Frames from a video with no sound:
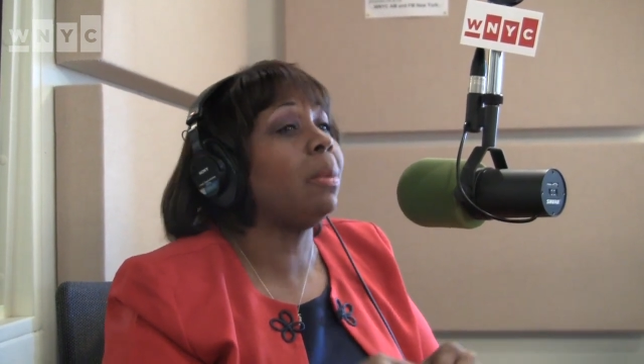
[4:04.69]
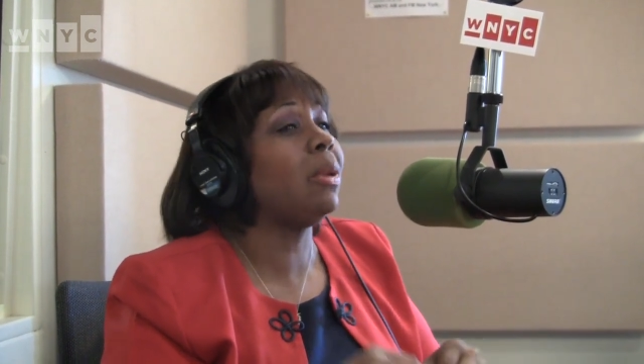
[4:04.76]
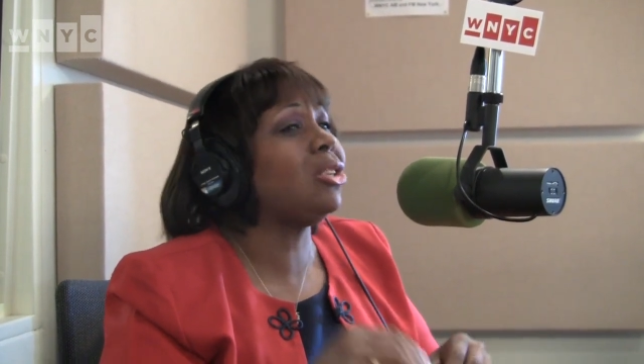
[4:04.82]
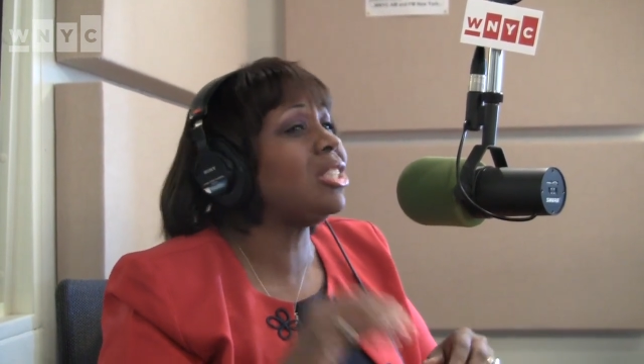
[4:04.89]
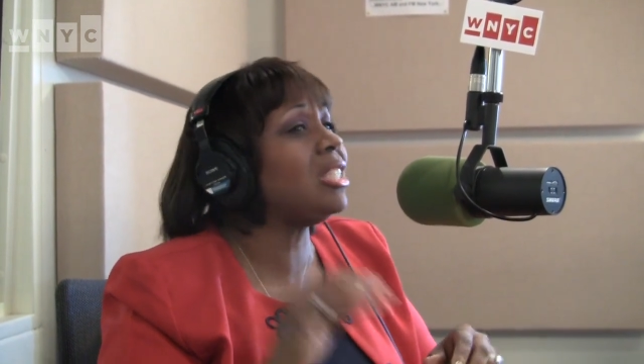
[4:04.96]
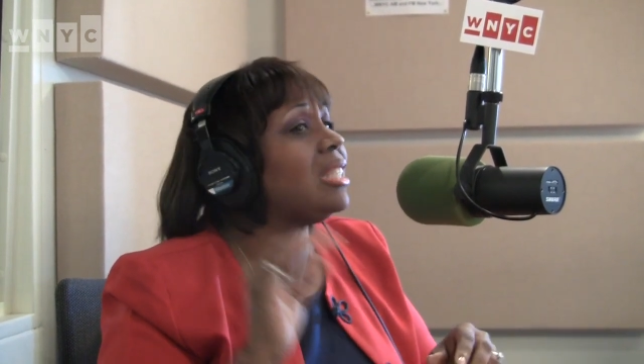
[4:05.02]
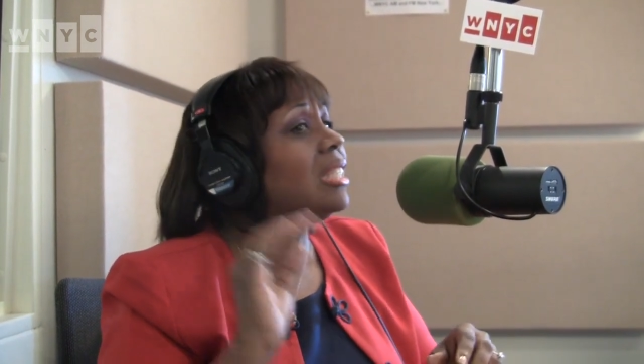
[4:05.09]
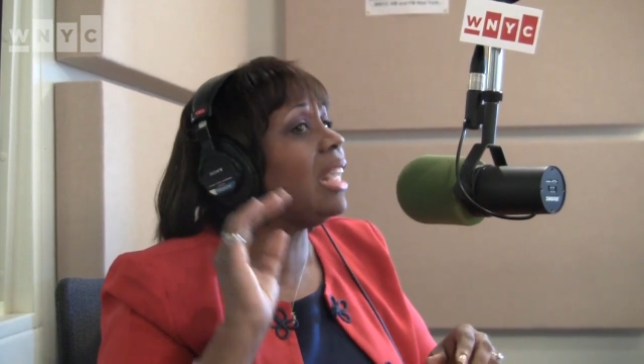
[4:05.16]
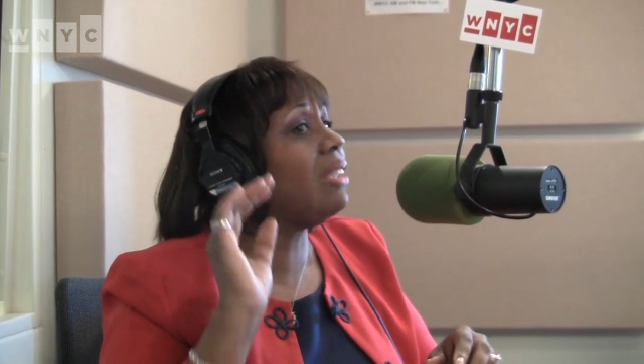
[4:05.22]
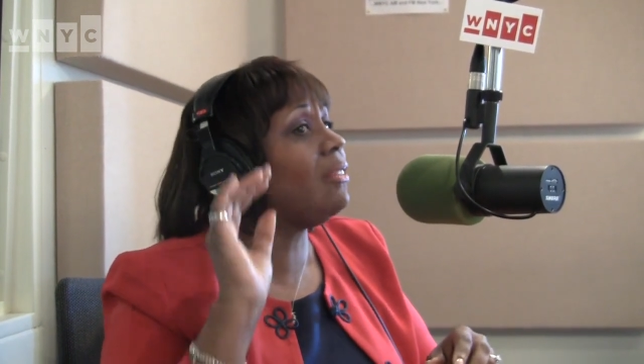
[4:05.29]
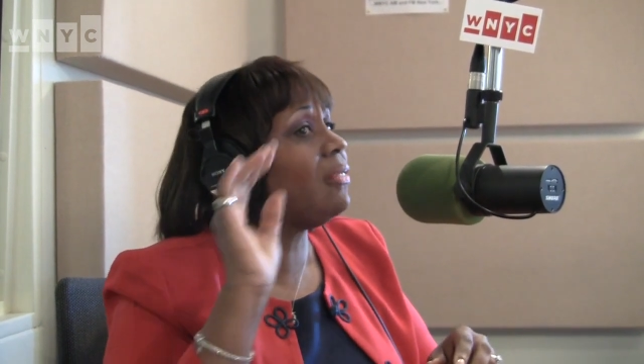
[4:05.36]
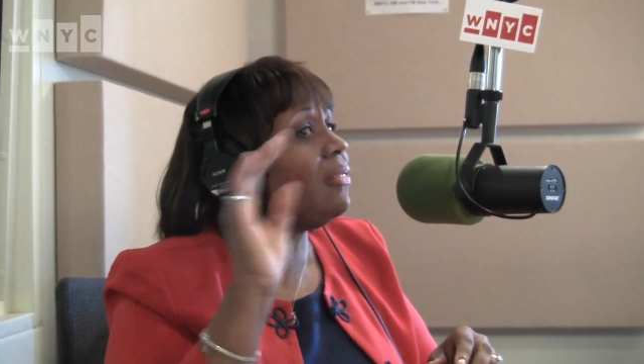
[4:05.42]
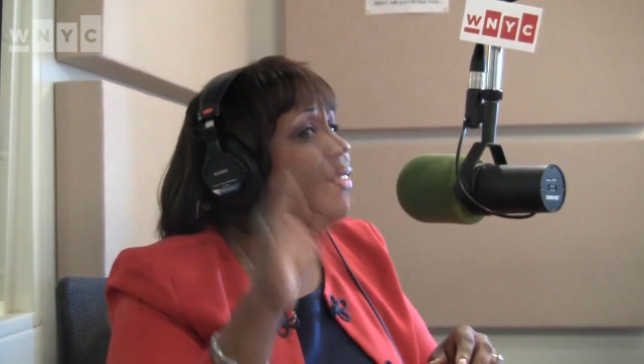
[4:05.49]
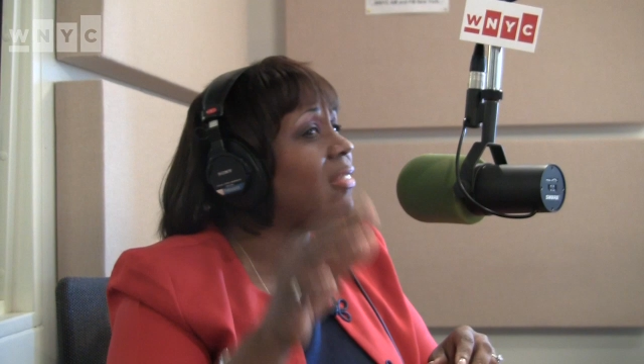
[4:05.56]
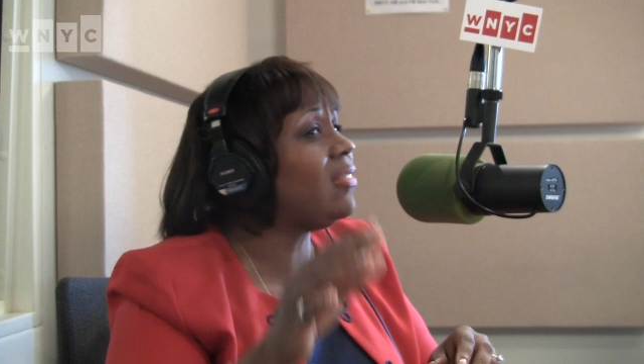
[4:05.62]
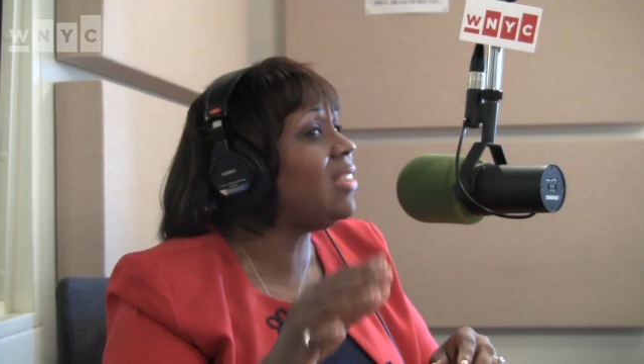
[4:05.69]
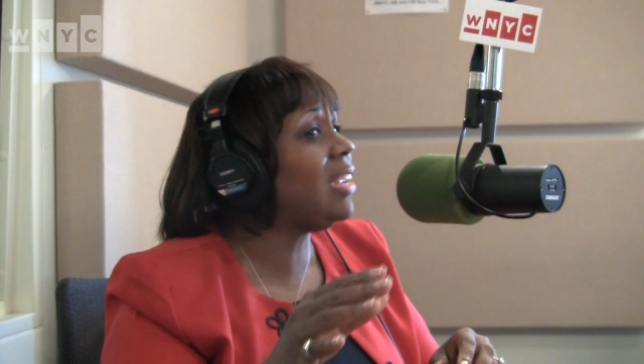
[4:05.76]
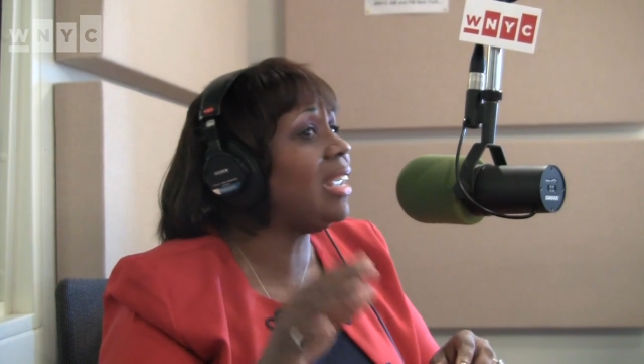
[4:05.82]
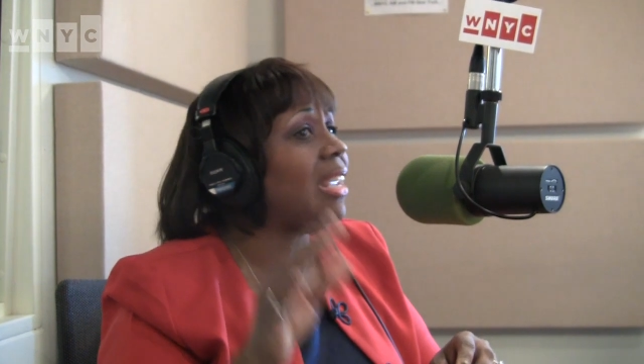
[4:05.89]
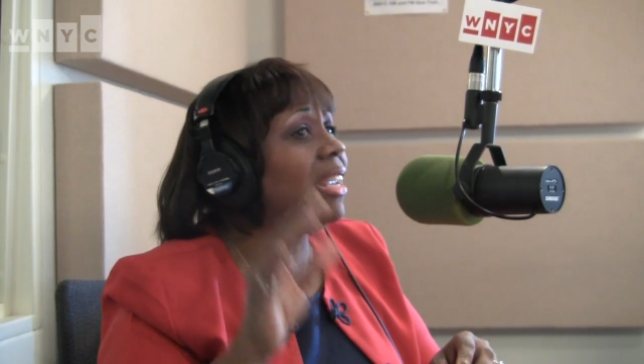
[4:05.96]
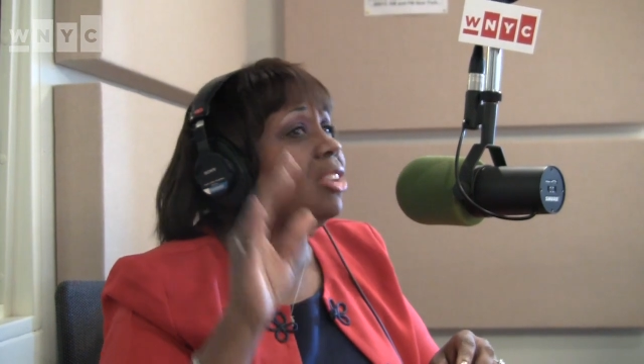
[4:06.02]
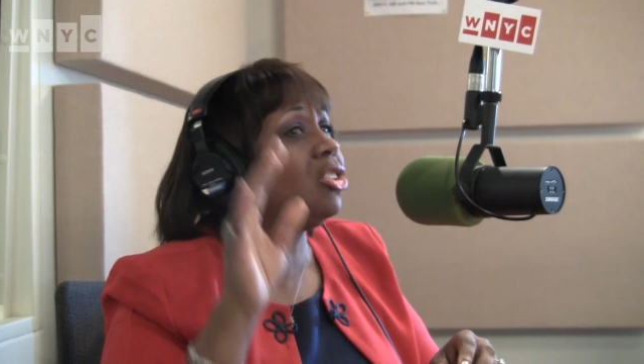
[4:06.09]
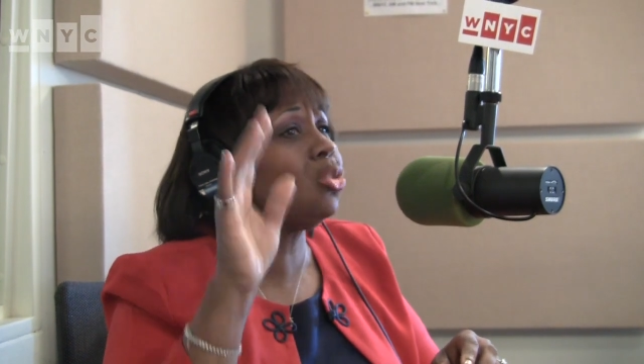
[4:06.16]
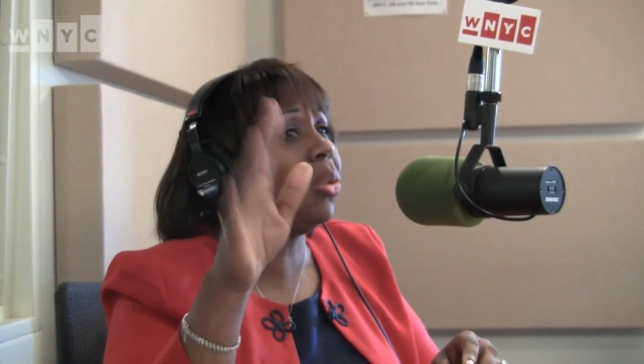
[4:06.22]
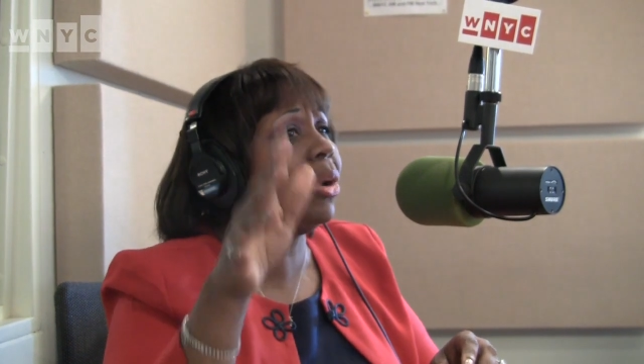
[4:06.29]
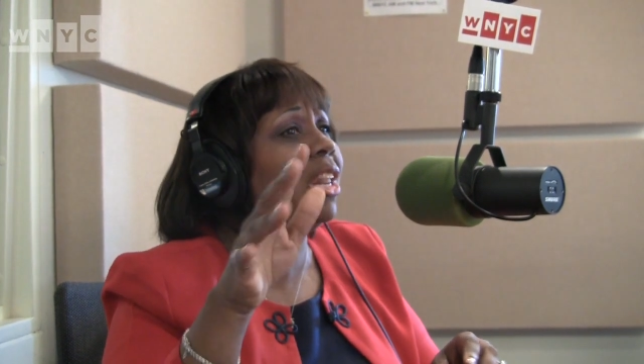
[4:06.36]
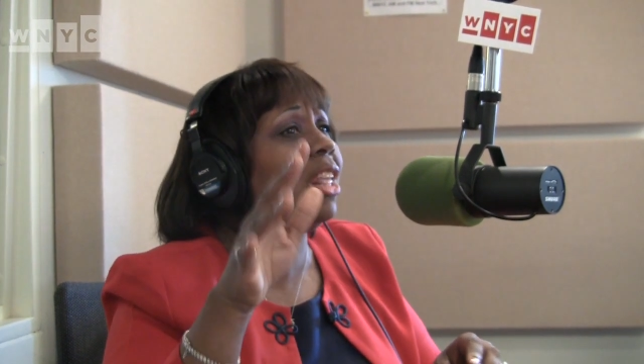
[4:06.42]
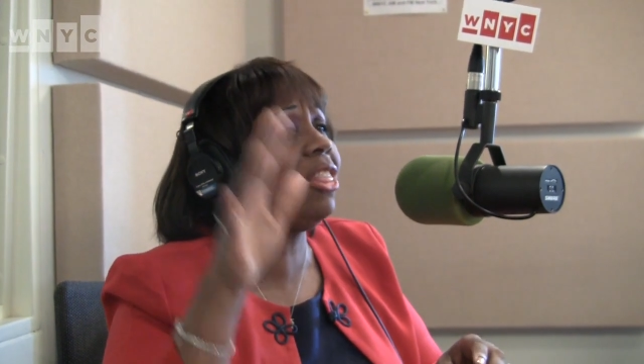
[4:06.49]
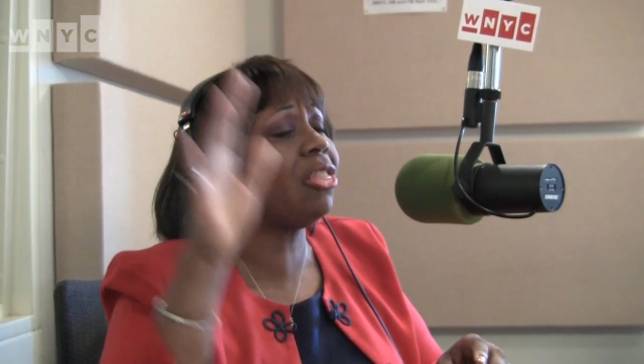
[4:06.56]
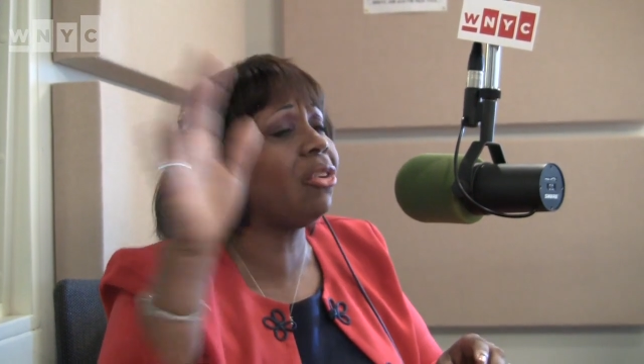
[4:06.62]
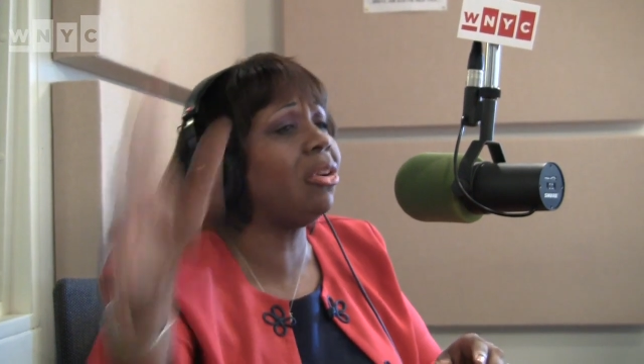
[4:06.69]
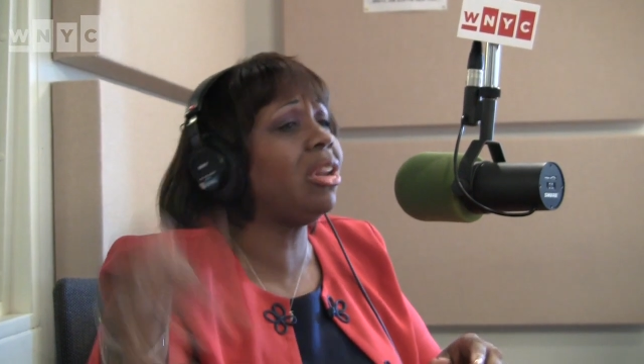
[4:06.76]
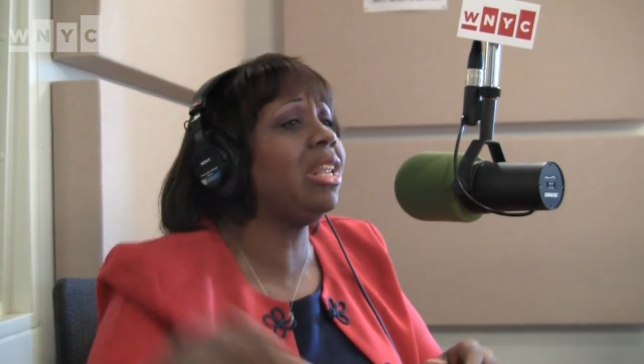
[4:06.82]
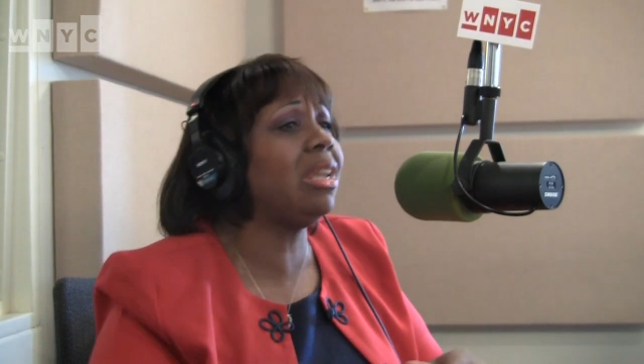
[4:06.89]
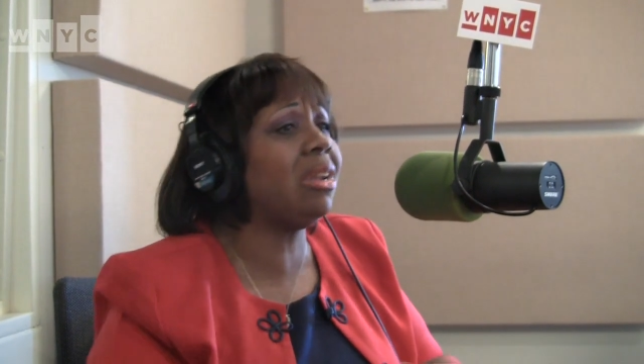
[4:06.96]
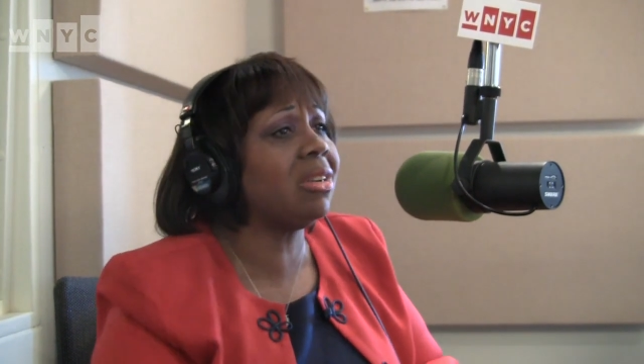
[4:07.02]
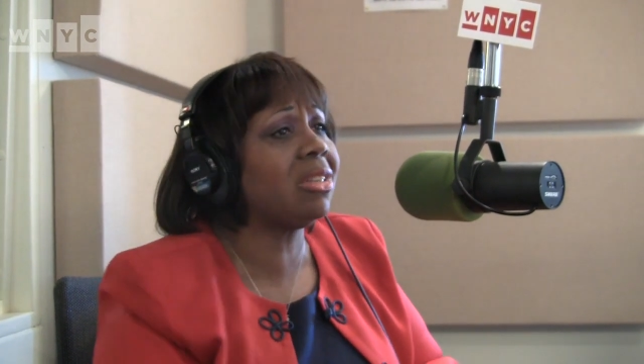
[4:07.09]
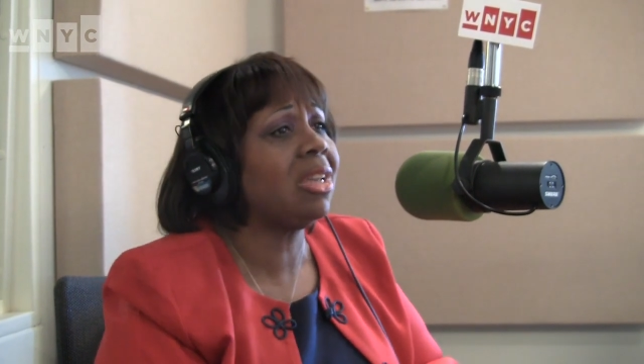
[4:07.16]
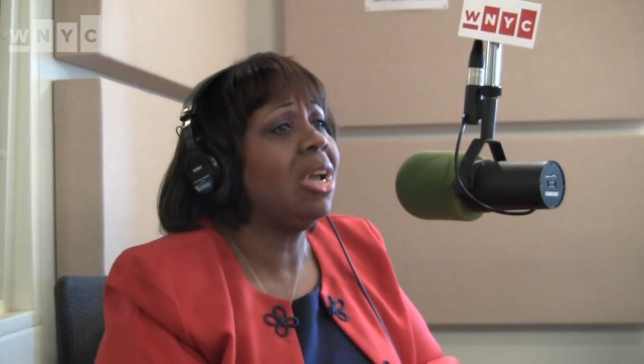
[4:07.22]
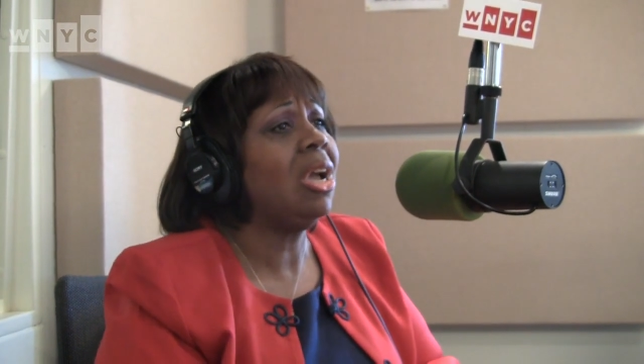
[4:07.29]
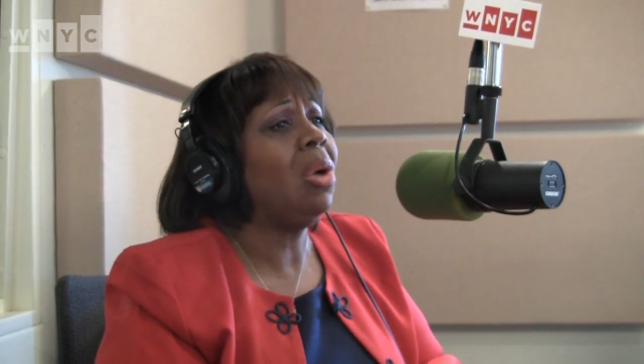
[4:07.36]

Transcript: But just think 15, 20, 30 years,